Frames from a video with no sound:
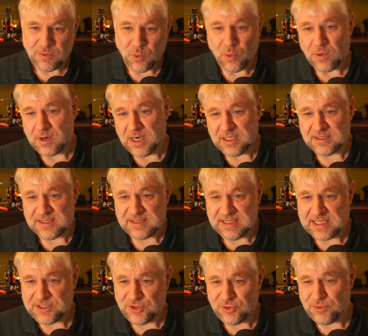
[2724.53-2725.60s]
Or I
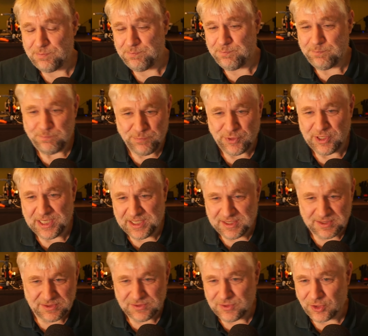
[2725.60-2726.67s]
stick to
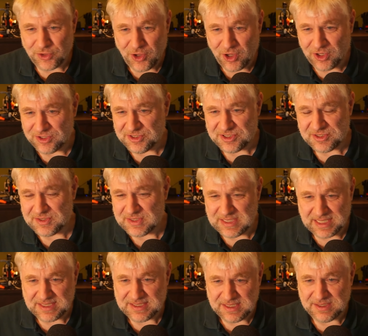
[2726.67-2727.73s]
putting the knowledge
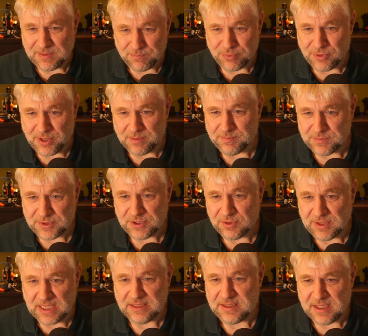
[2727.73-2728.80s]
things in the prompt. So
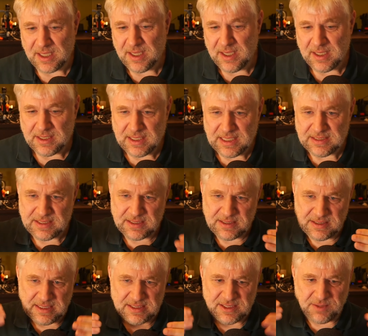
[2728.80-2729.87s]
that's that's
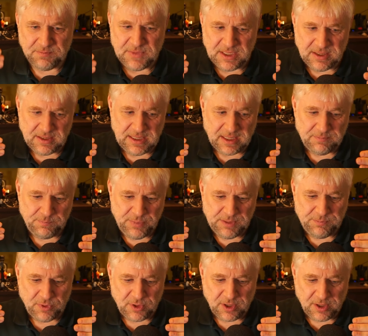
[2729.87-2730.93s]
that's something that
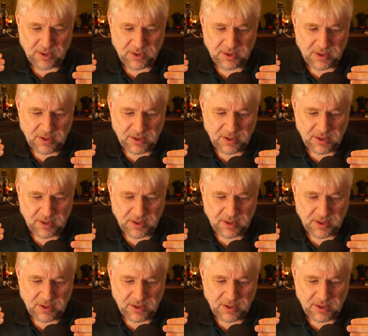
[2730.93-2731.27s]
people are